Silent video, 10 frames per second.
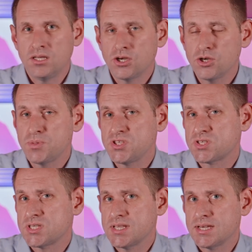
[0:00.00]
In
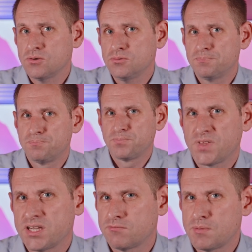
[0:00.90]
OpenCL,
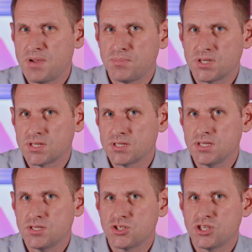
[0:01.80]
and remember that
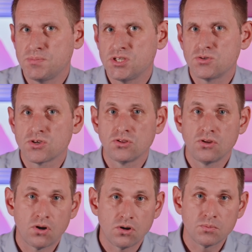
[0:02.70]
these GPUs are
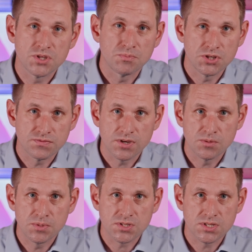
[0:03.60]
not optimized for
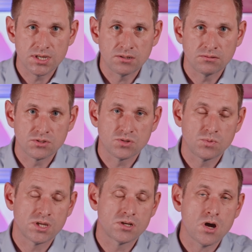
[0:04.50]
OpenCL, so
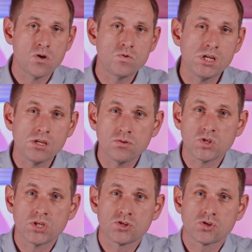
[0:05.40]
we can only use
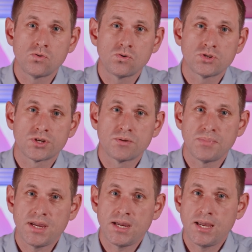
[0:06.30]
this score to
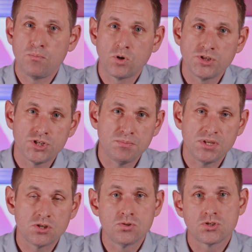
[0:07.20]
compare M1
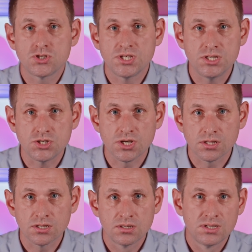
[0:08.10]
GPUs to each
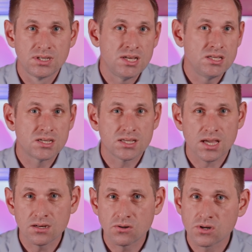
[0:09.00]
other. You
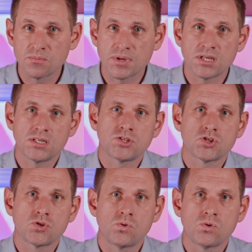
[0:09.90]
cannot compare this
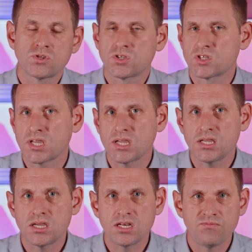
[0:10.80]
score to, say,
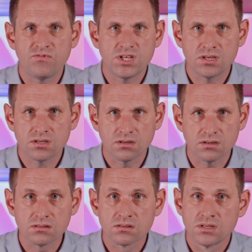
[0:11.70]
an Nvidia
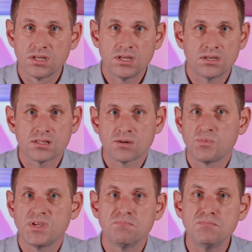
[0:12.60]
card. That would
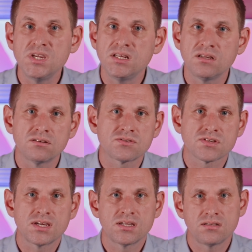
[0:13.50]
be a meaningless
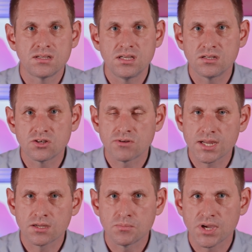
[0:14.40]
and
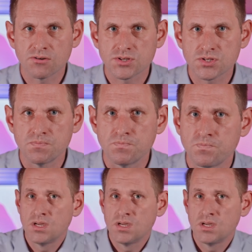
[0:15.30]
incorrect comparison.